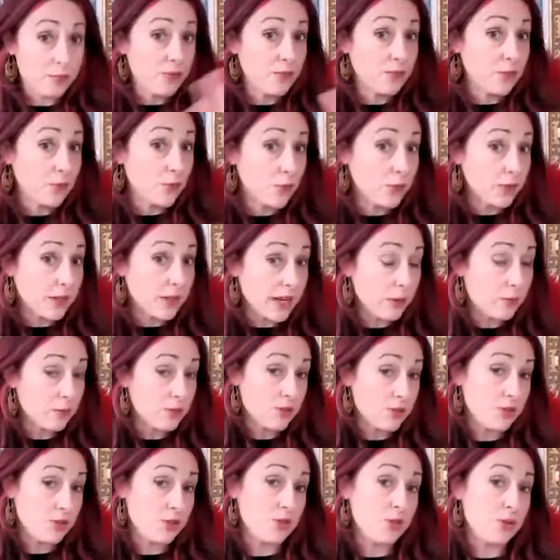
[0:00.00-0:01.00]
Before that
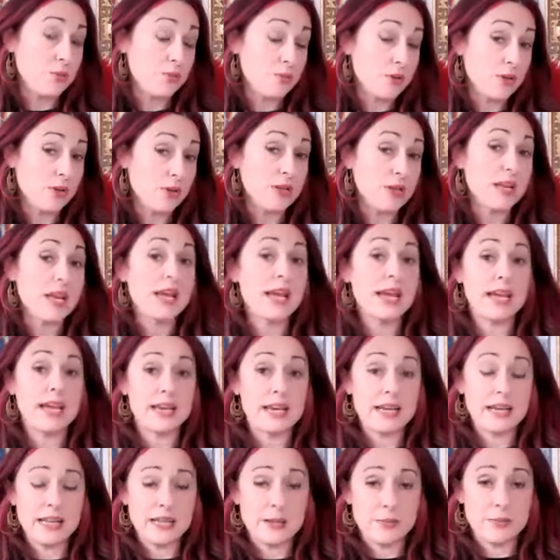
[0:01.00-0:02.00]
was new moon
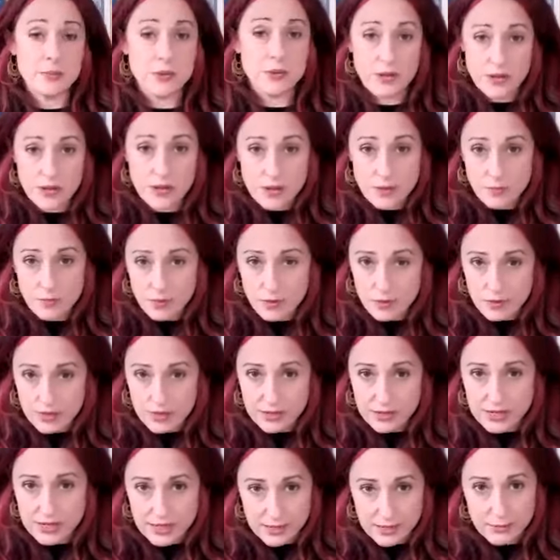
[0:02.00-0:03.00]
in Libra. Both
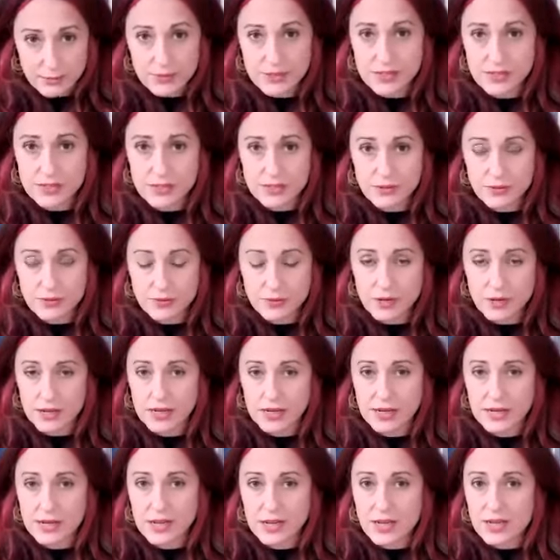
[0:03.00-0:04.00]
had eclipses,
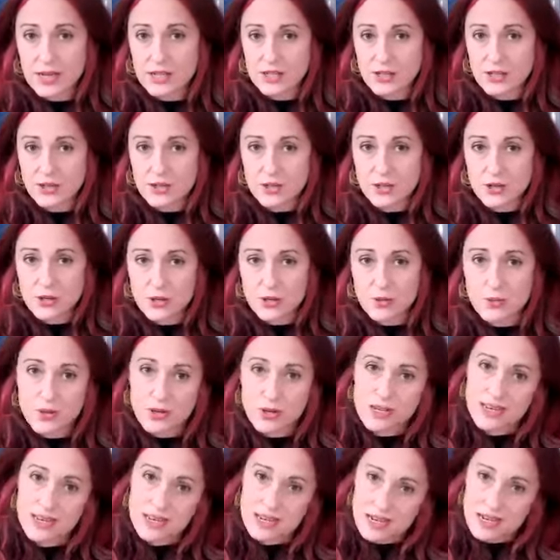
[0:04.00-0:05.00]
right? So the new
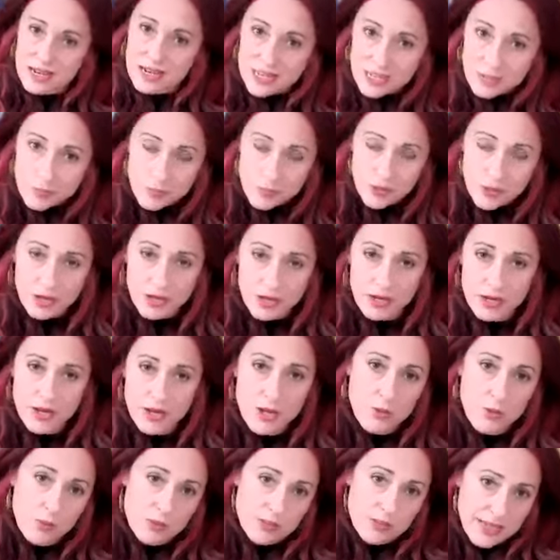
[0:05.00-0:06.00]
moon in Libra
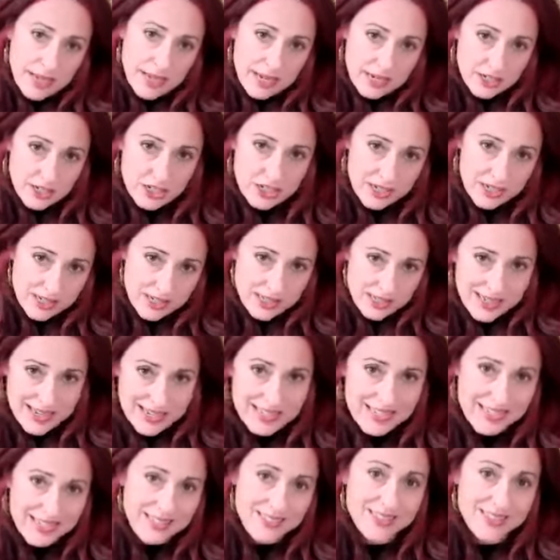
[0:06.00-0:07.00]
was actually
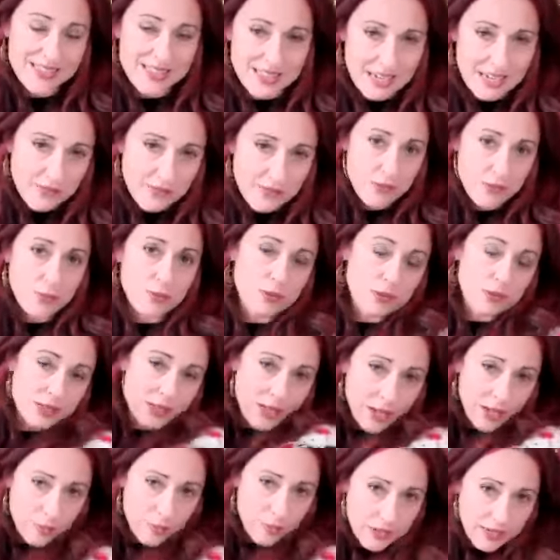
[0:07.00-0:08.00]
setting the scene for what's
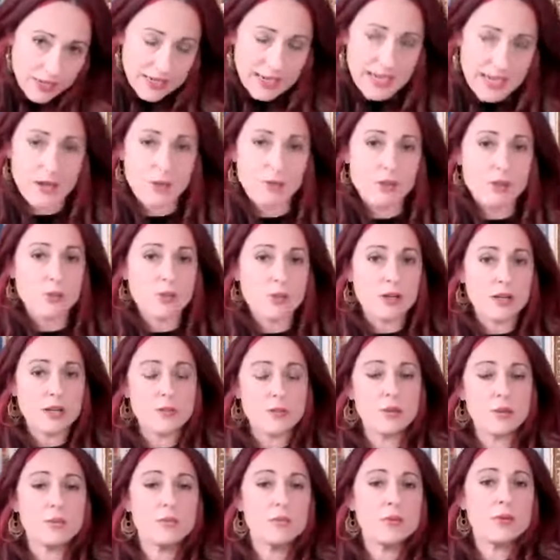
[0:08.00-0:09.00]
coming now as we're going
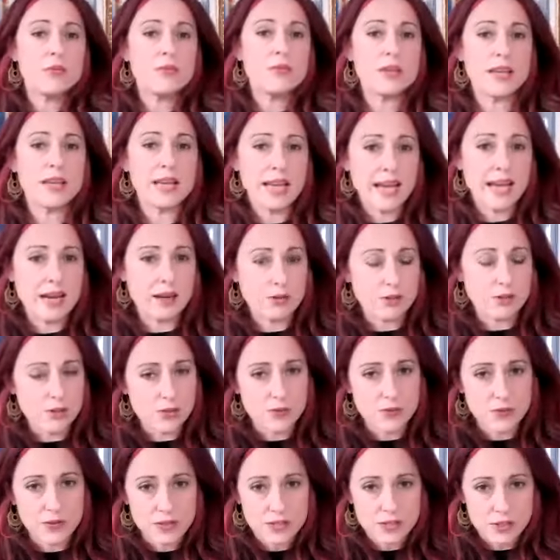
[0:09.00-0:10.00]
to be moving out
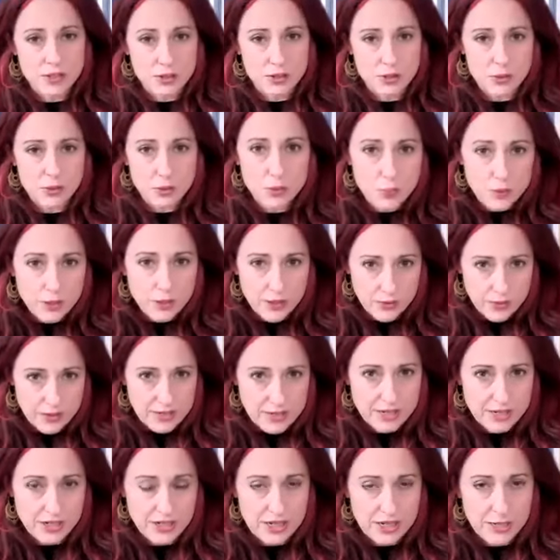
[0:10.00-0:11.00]
of the Scorpio
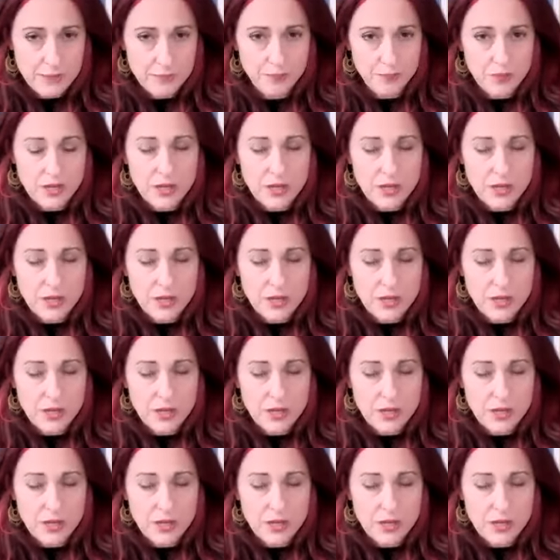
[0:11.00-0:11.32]
energy.